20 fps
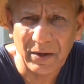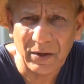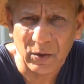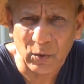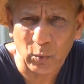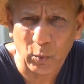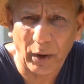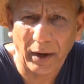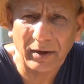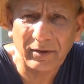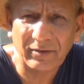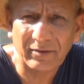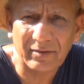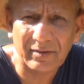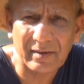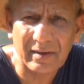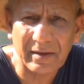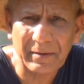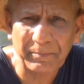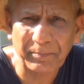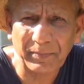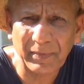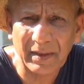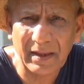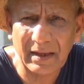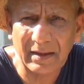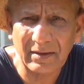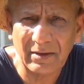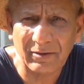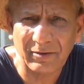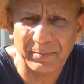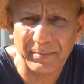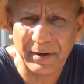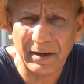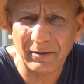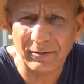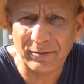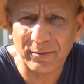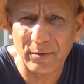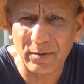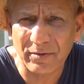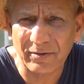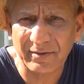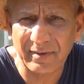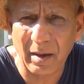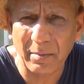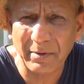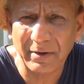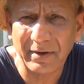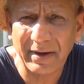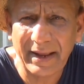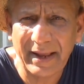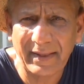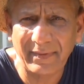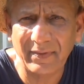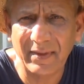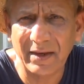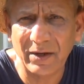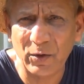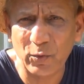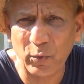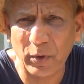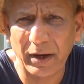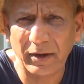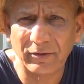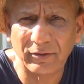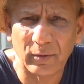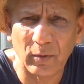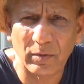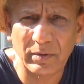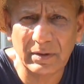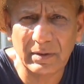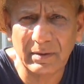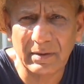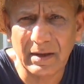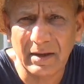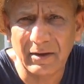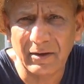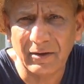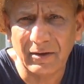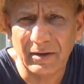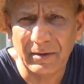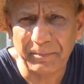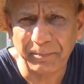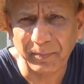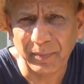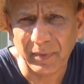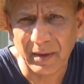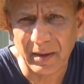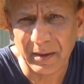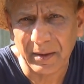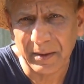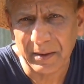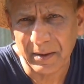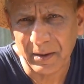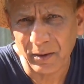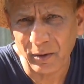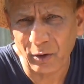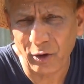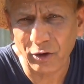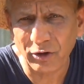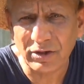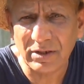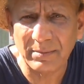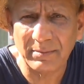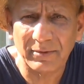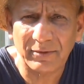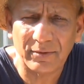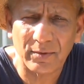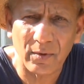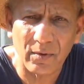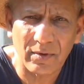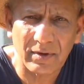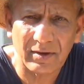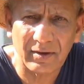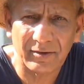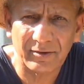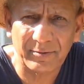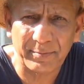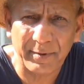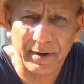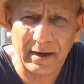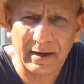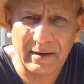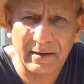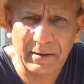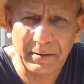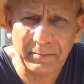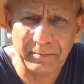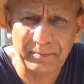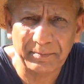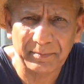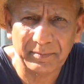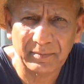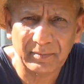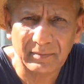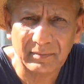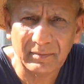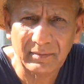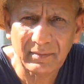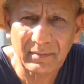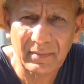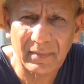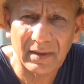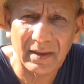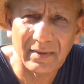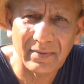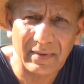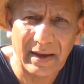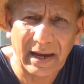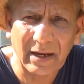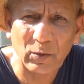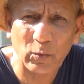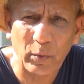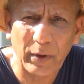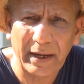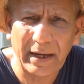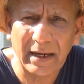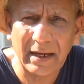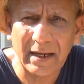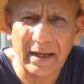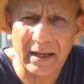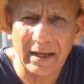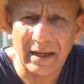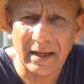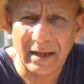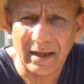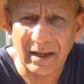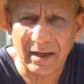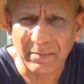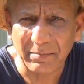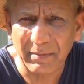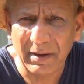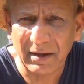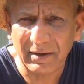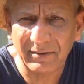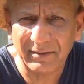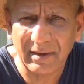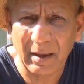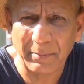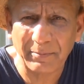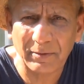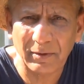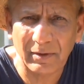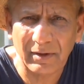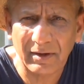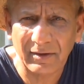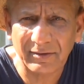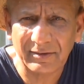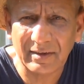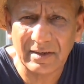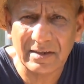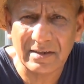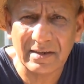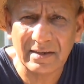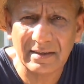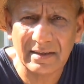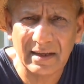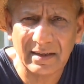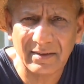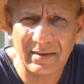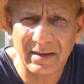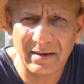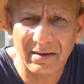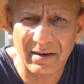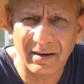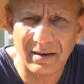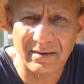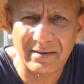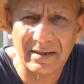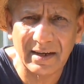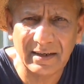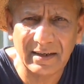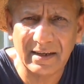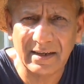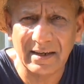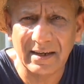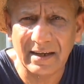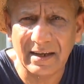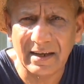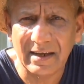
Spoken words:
twice in the spring stroke summer, and then twice over autumn stroke spring. That way it makes absolutely certain that there aren't any